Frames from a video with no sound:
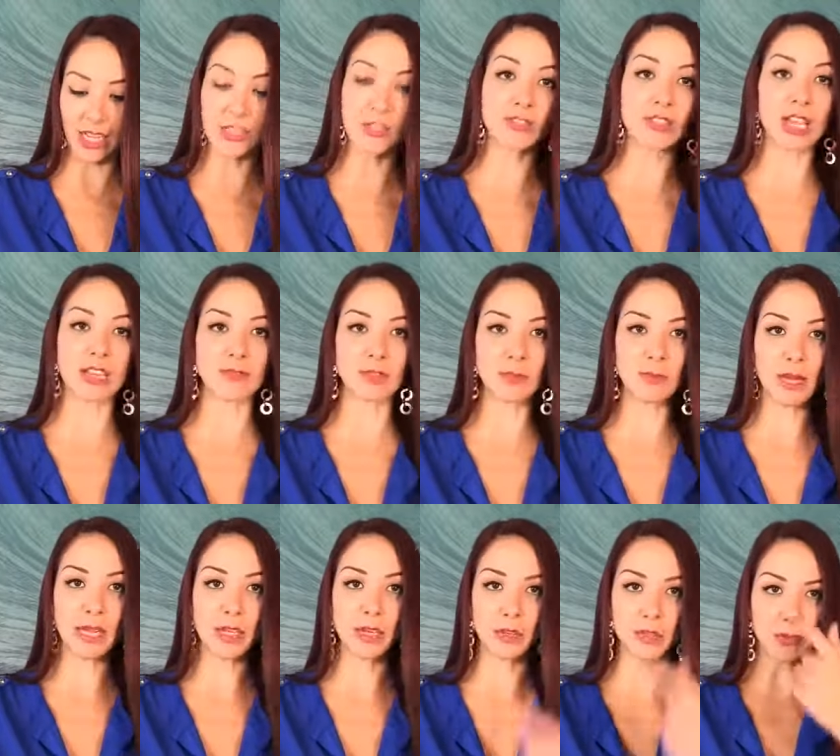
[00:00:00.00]
I just have
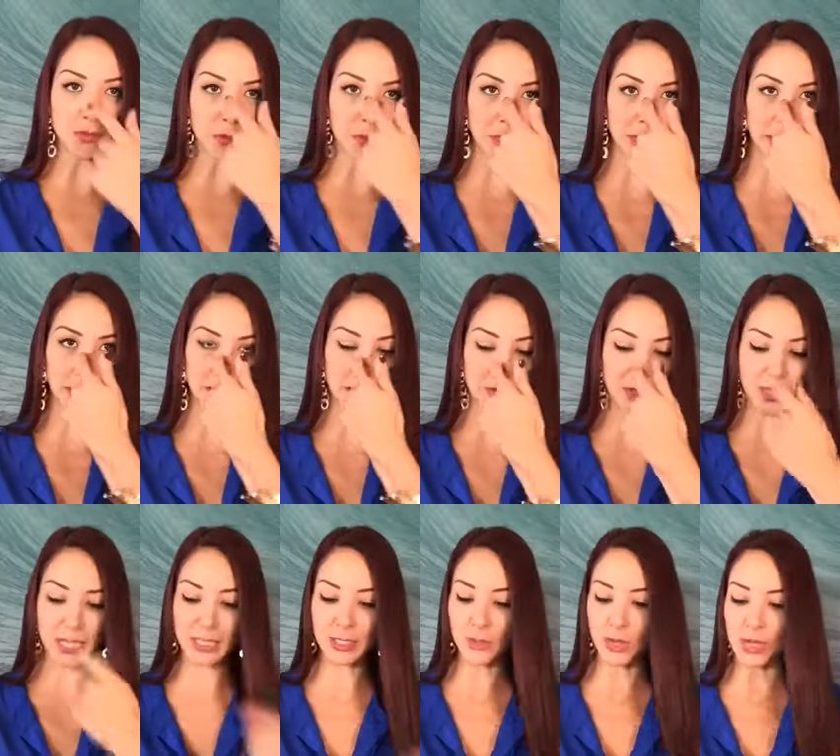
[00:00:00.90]
my notes from here
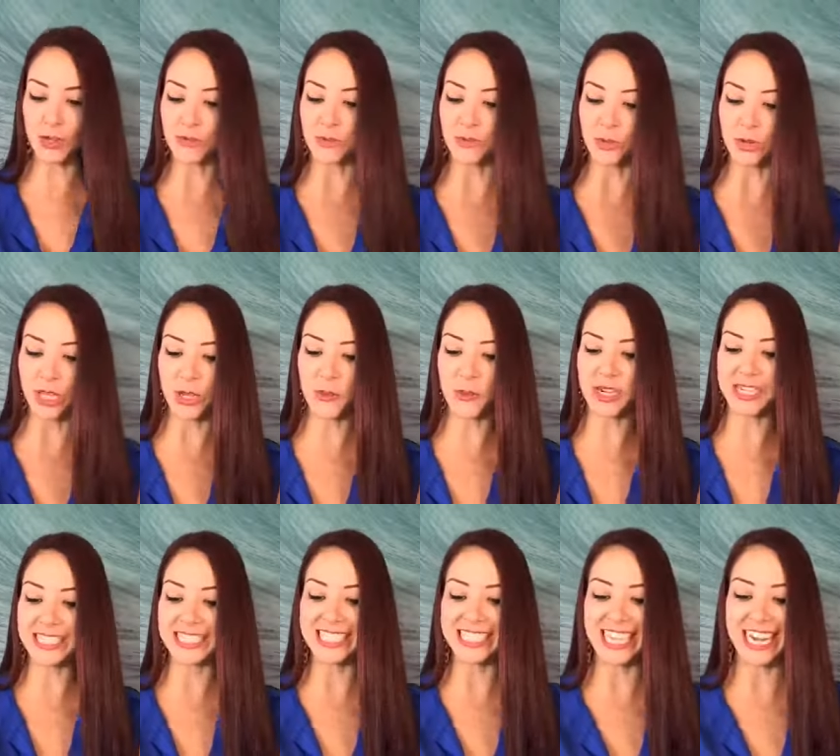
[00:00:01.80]
today so I don't forget what
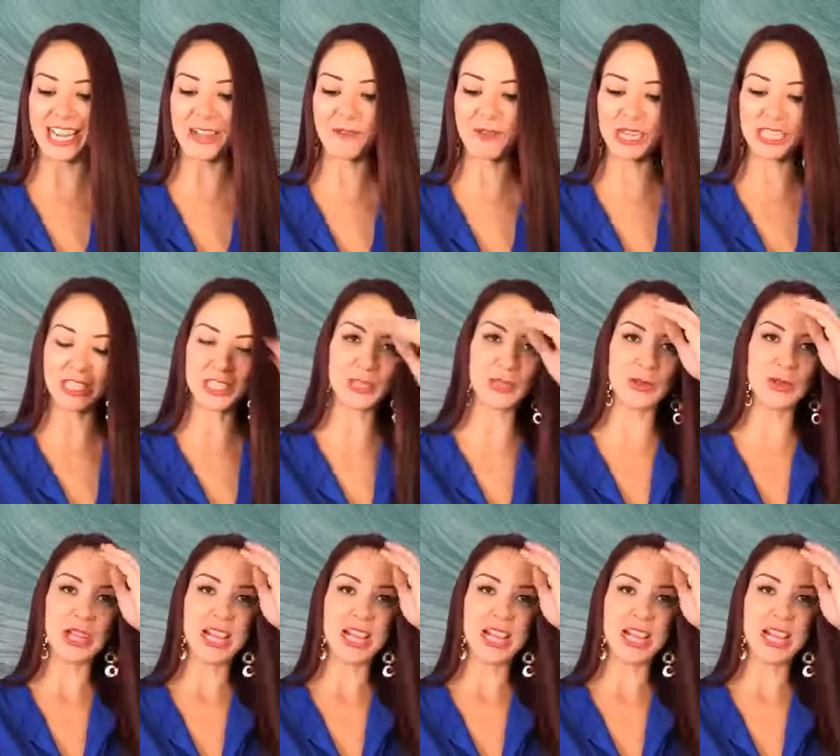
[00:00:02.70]
is it that I want to